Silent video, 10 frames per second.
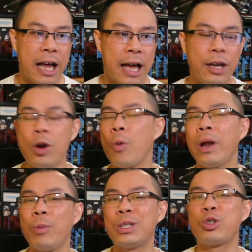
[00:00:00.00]
didn't know what
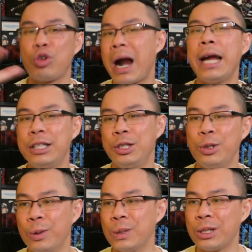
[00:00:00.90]
it was trying to
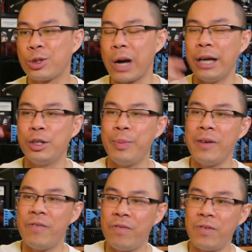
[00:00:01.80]
do. Was it trying to be
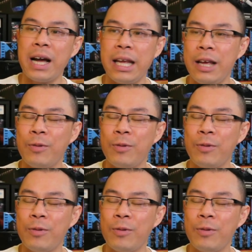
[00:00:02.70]
funny?